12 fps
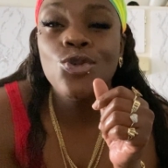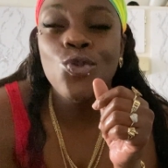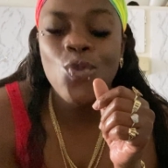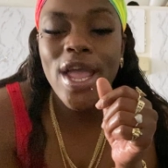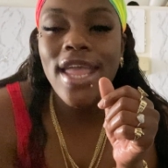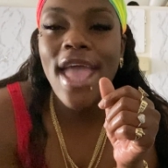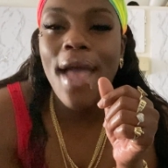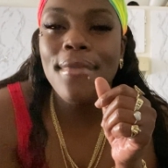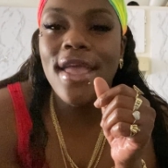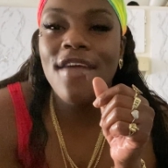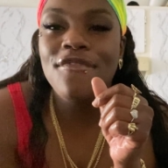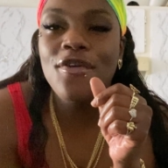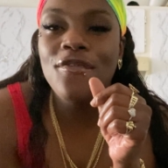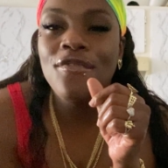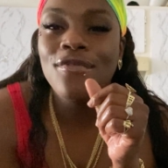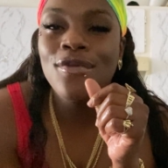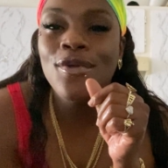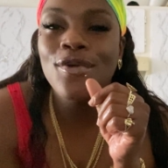wink at me if you
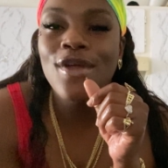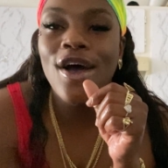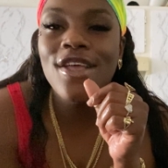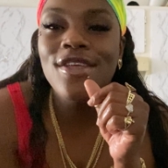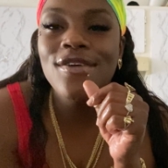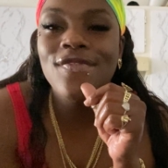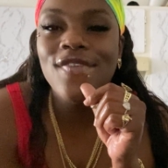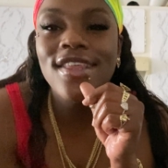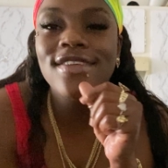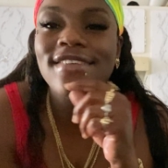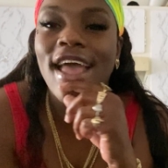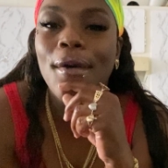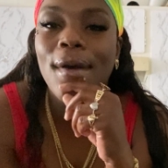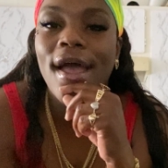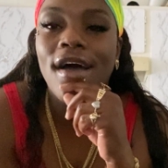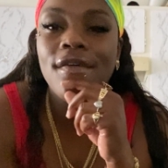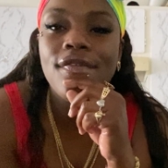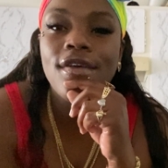you know you feel the same way
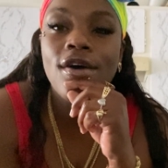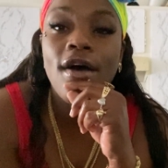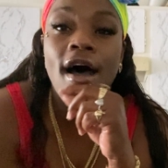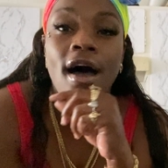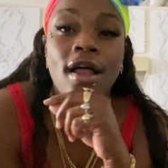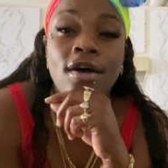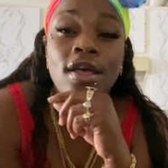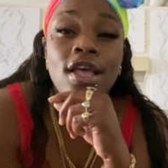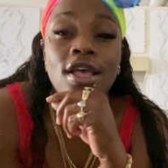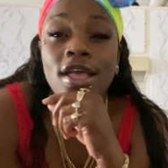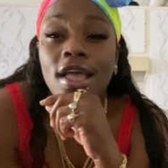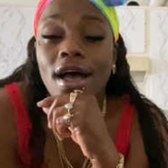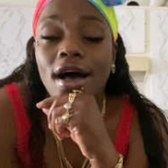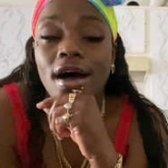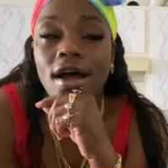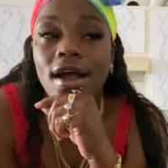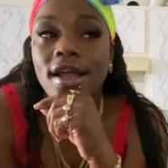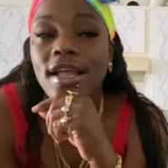I feel. I
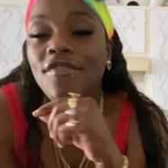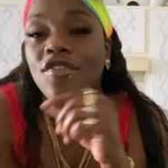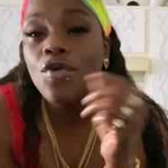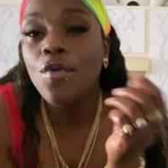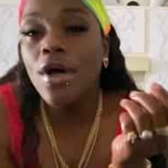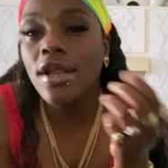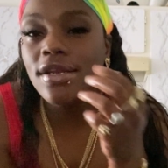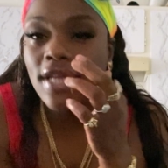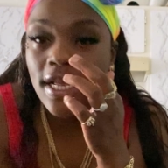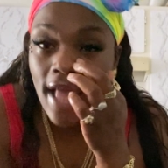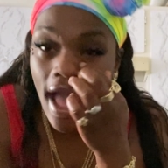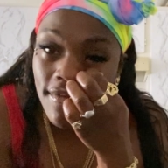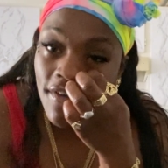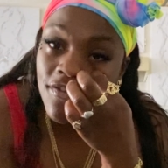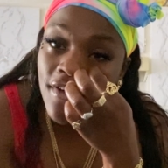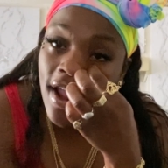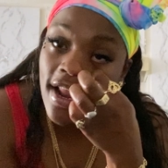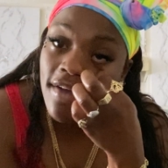or if you want to just have a
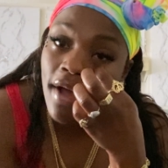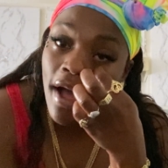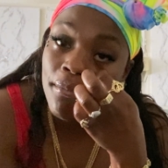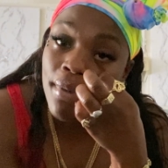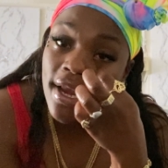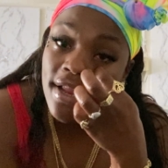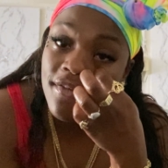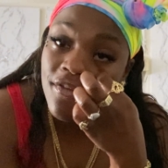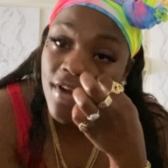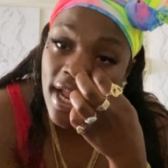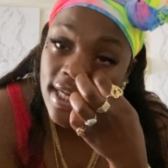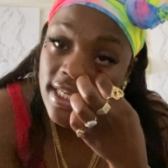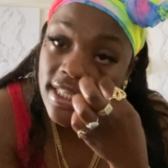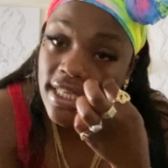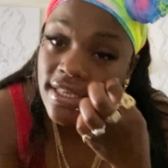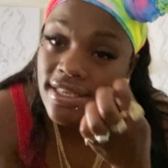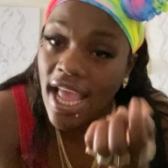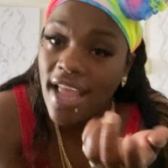friend, a, a buddy friend, just
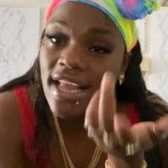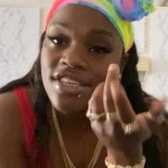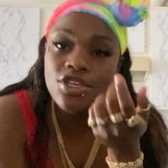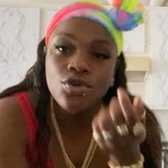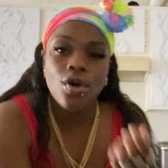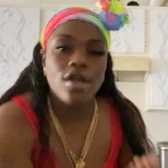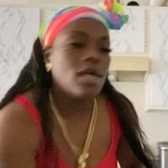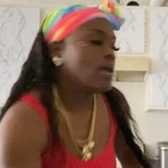to say that you want